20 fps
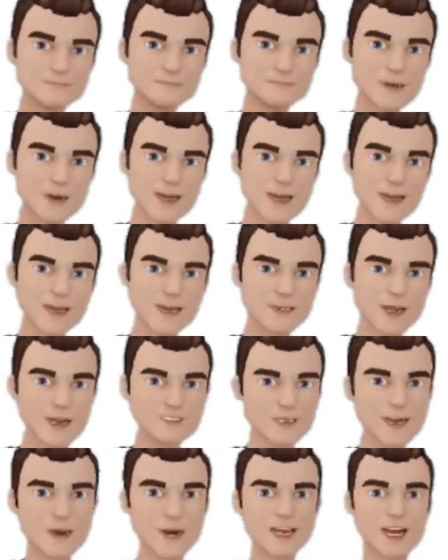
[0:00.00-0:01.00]
Then
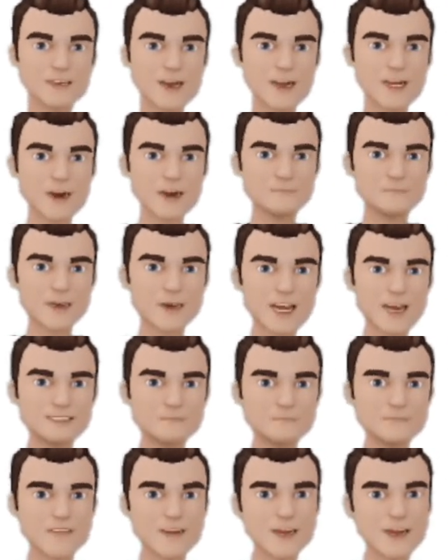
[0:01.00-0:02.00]
we look on the
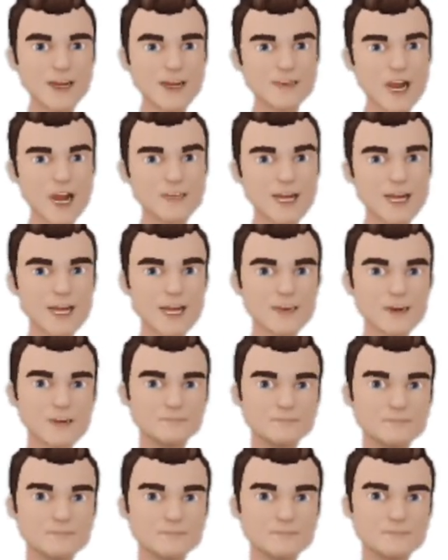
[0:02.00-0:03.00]
next part and we had
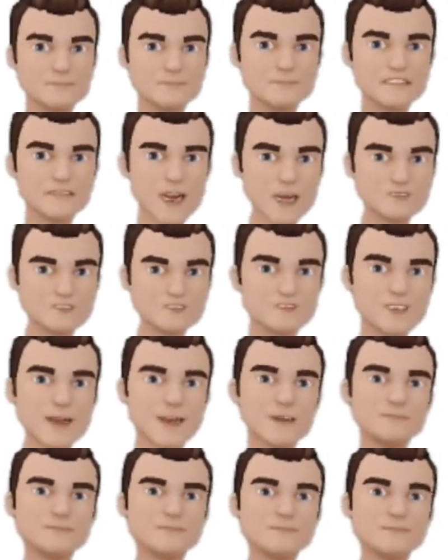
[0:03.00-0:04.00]
food
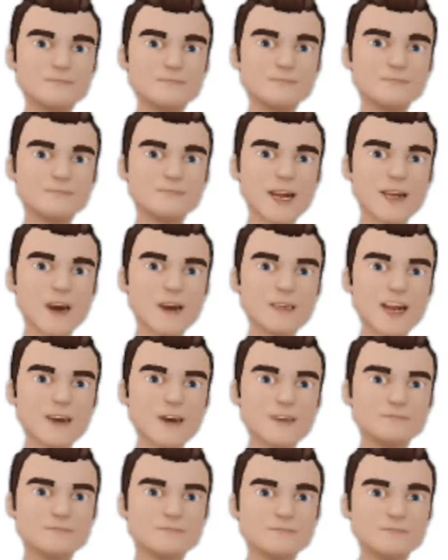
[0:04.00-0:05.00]

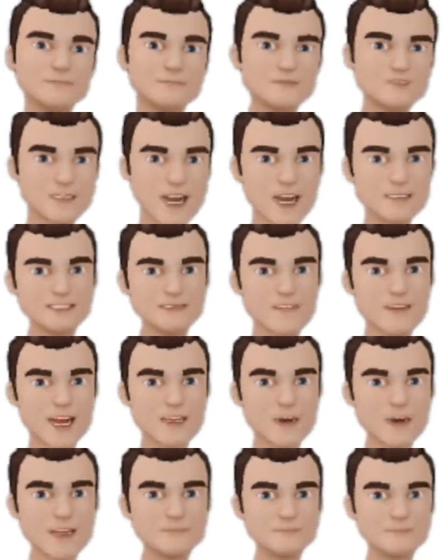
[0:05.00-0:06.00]
thawed was
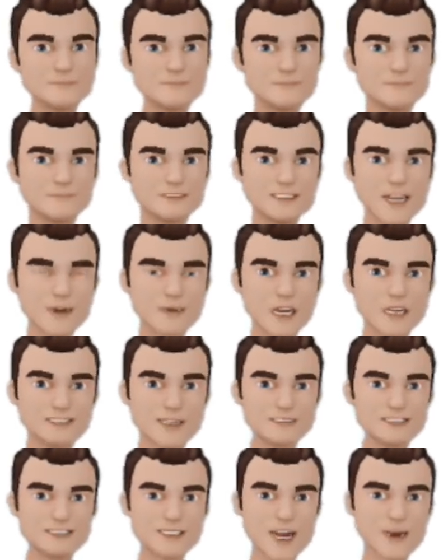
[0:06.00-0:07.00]
ruined. So there's
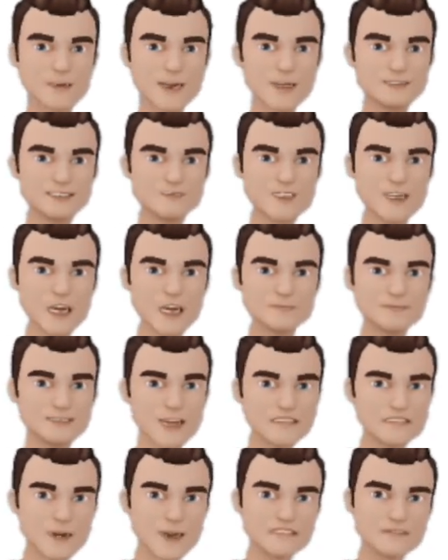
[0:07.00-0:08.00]
a subjects and verbs
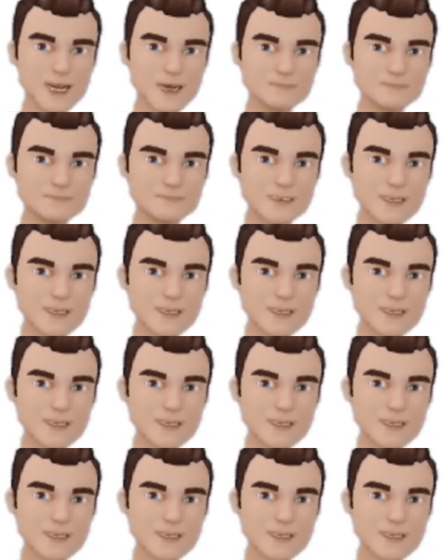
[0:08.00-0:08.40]
after that.